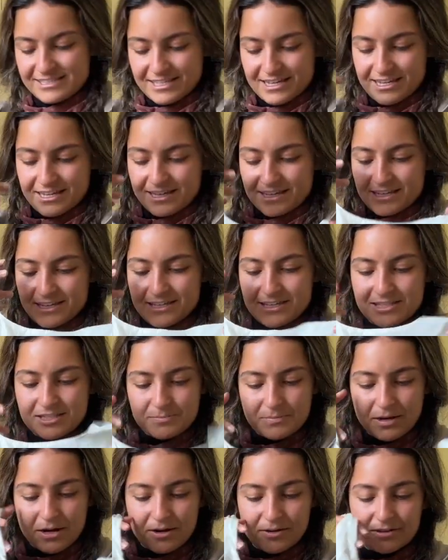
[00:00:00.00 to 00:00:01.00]
a
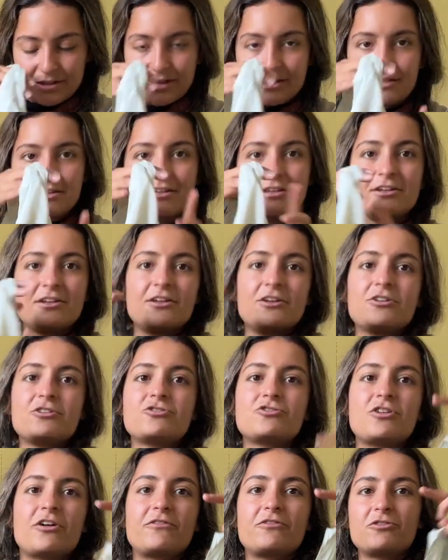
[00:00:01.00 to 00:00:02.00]
spare like
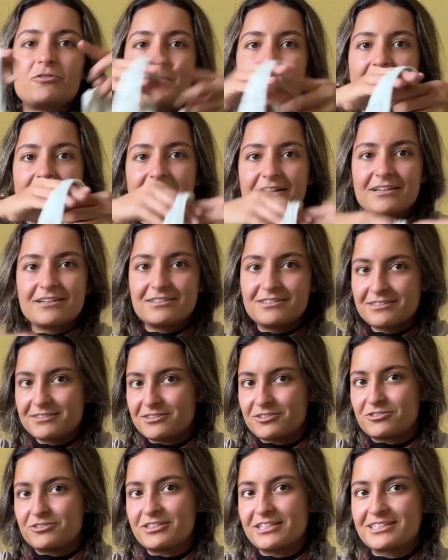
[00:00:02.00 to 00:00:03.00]
whole bag,
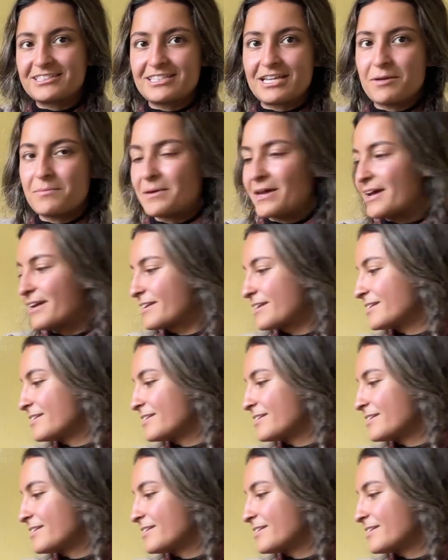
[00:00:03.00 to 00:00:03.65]
little like day bag.